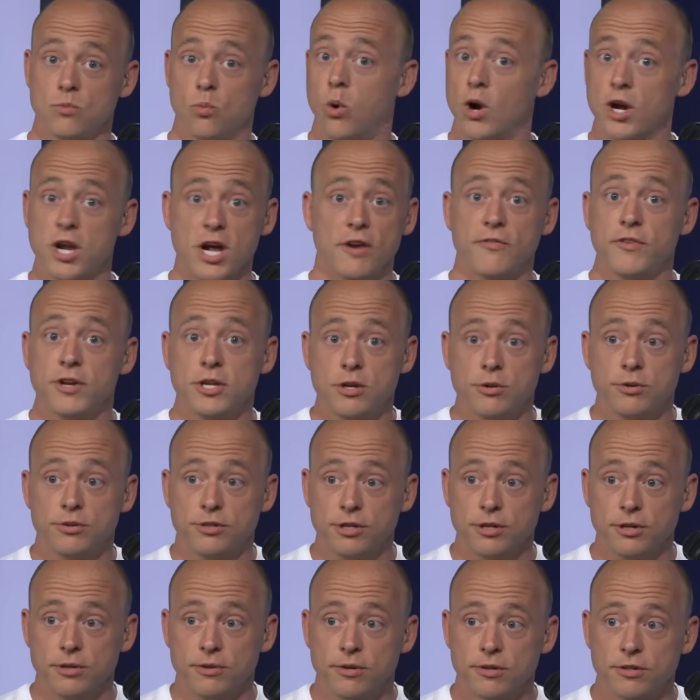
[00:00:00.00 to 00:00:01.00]
whatever you
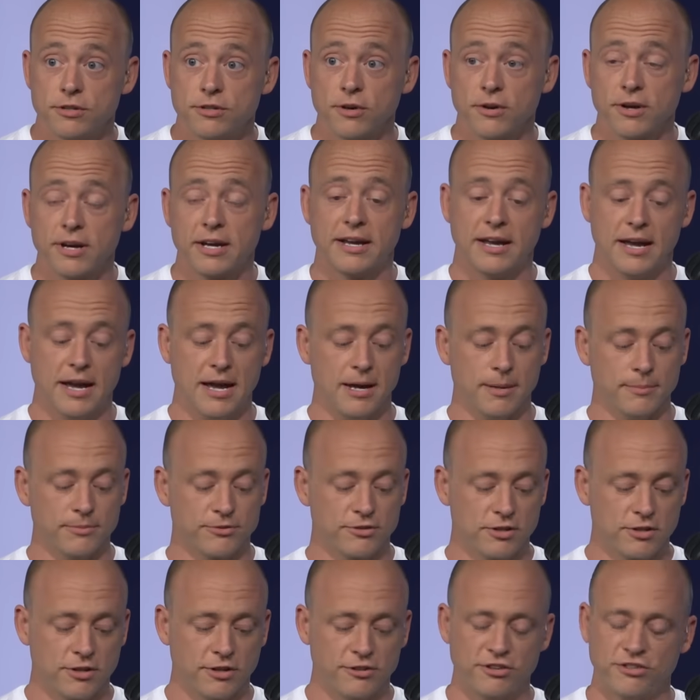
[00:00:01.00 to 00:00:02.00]
do during games
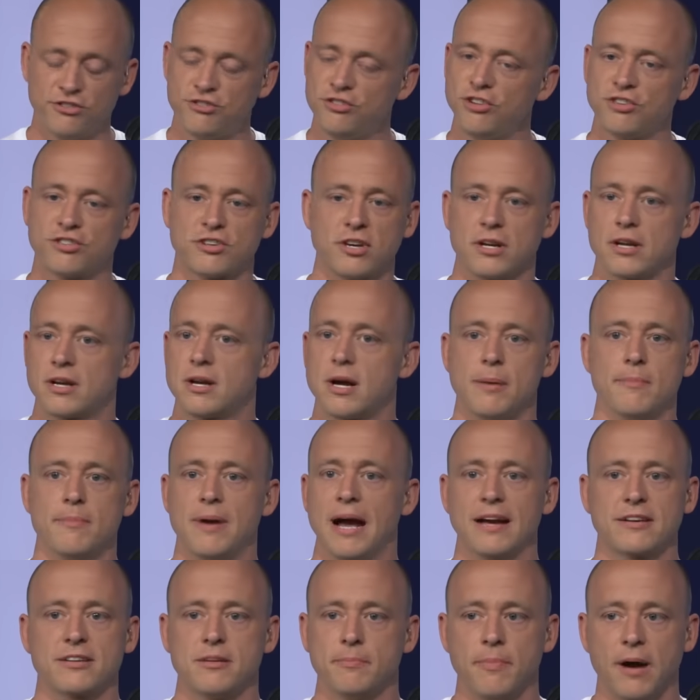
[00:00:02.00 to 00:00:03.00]
because it's just going to come
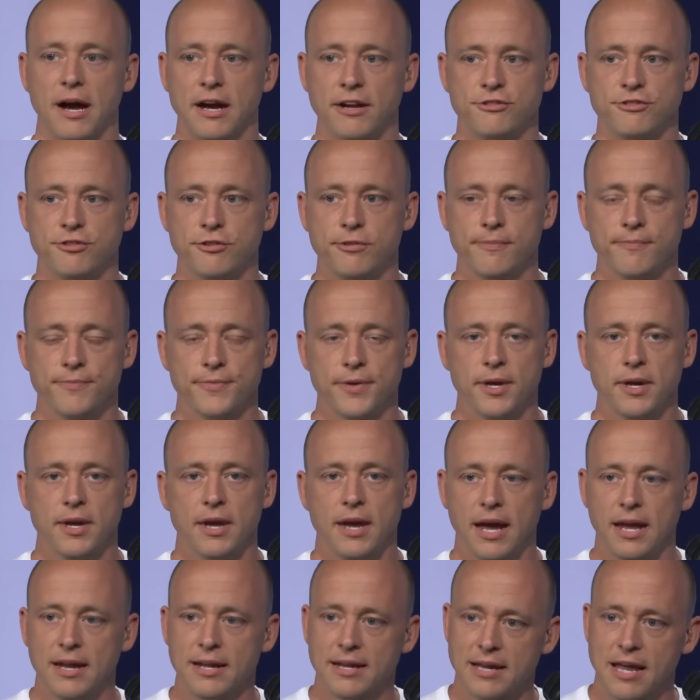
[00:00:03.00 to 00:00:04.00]
back to bite you.
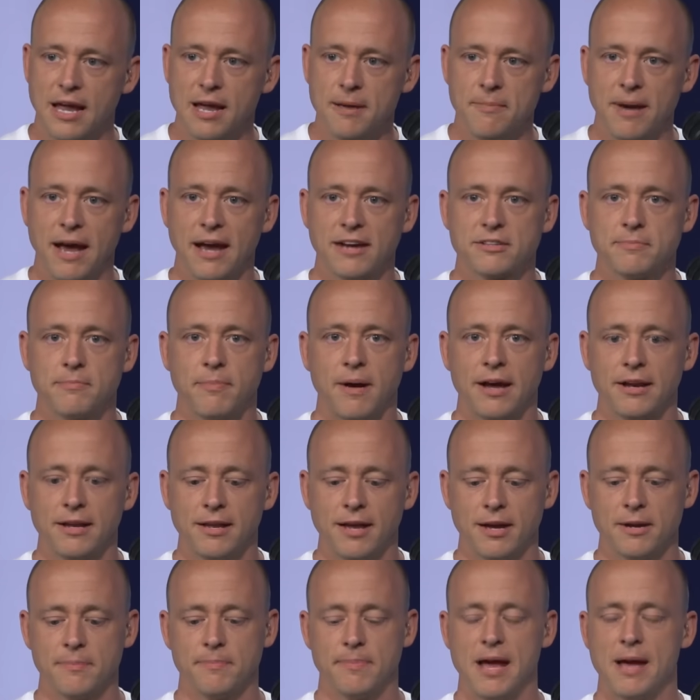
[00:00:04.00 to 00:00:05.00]
And it came back to bite a
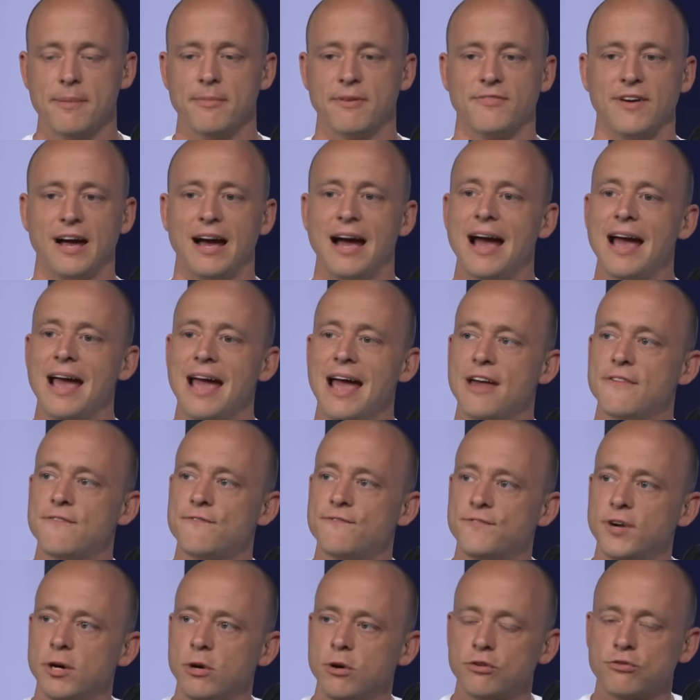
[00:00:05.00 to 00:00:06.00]
lot of Bama fans. I had
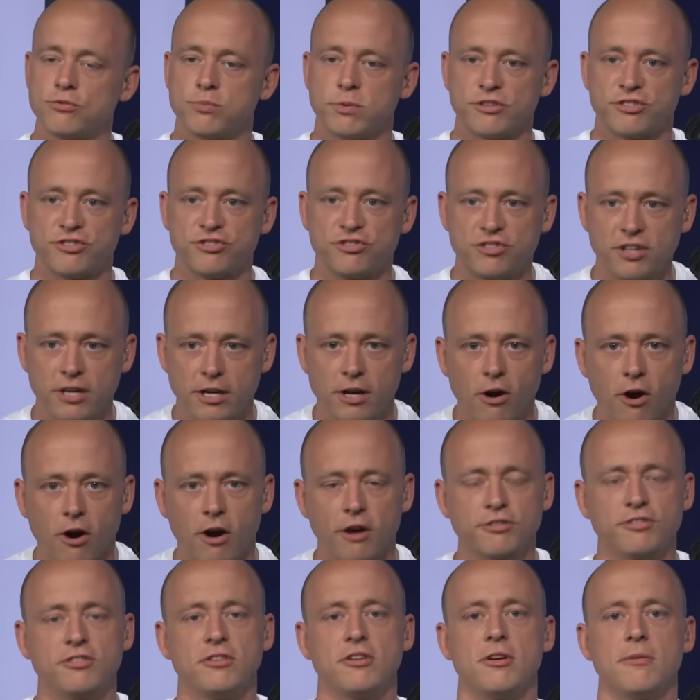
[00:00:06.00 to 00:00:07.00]
folks with
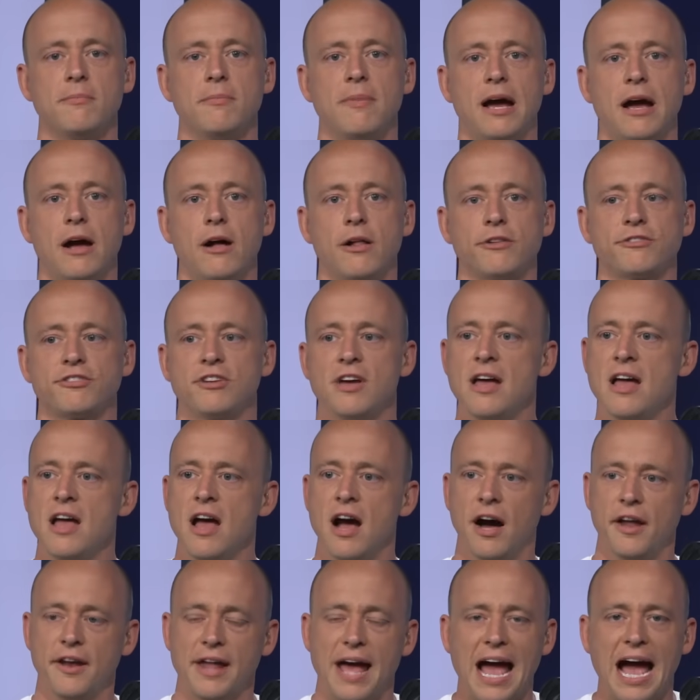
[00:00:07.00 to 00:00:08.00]
cigars in their mouths
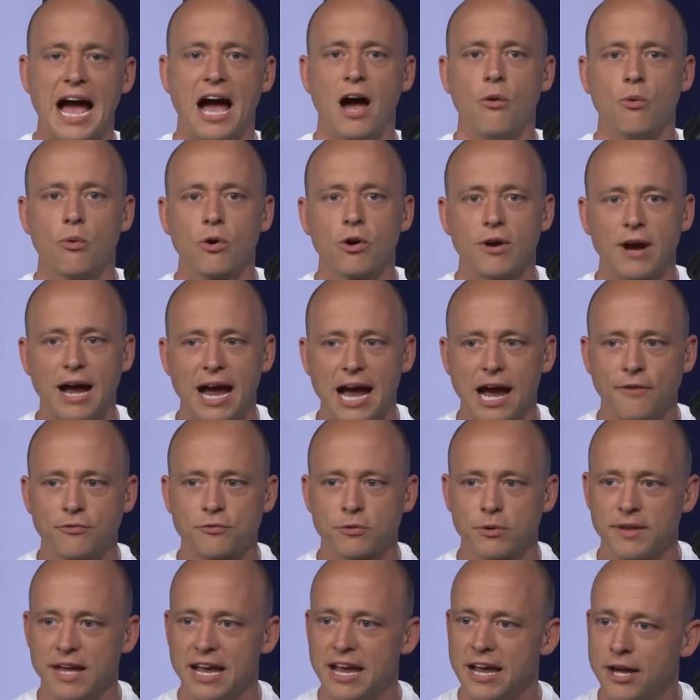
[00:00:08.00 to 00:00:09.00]
an hour
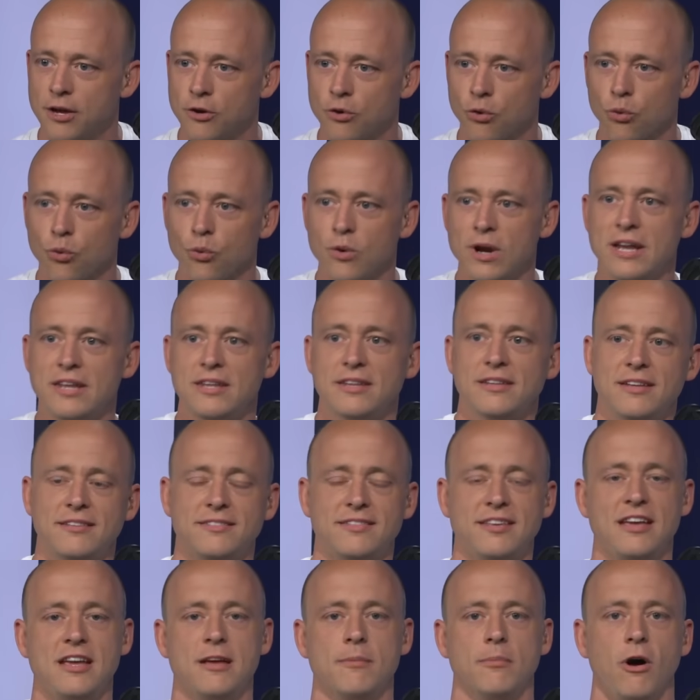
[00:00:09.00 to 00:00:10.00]
after they had written the
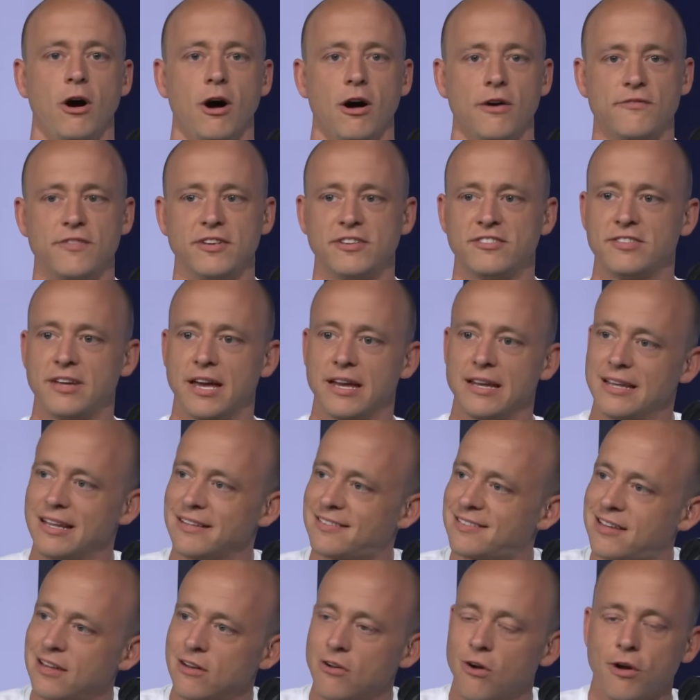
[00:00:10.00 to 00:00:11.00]
team off and said,
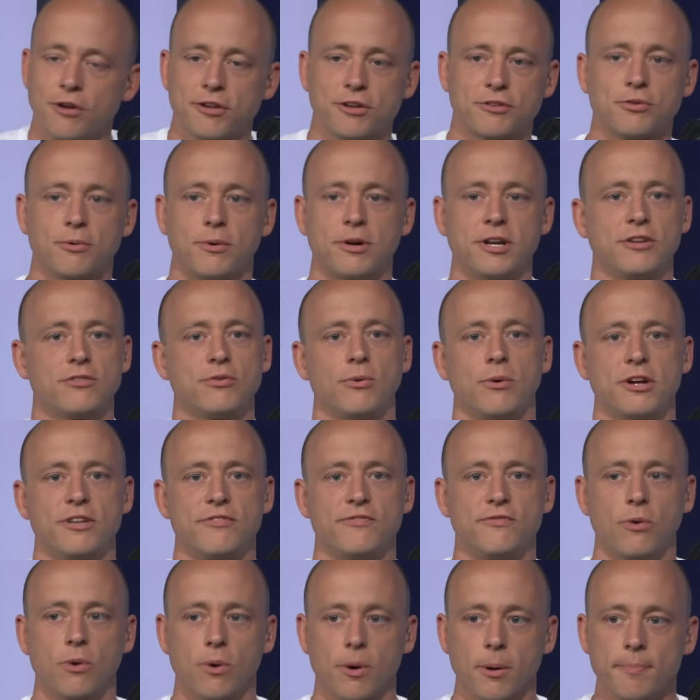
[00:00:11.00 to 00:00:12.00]
let's get on to
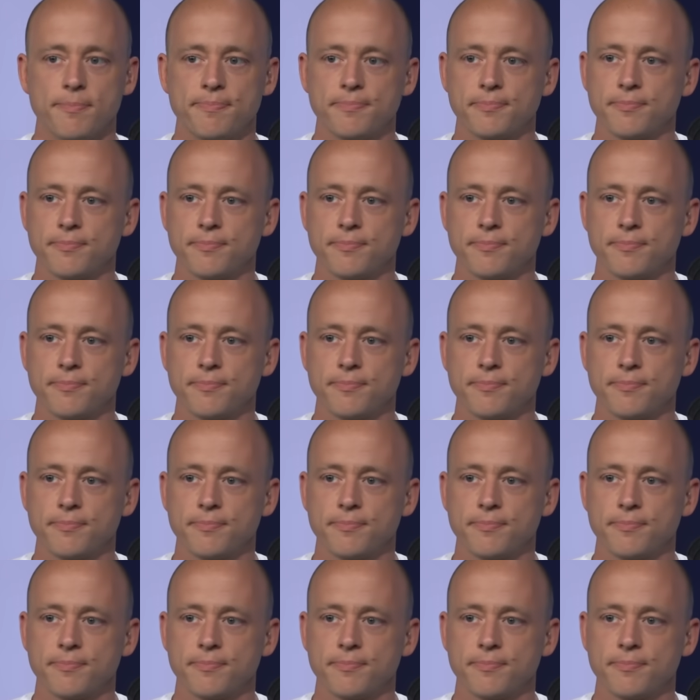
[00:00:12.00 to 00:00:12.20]
2024.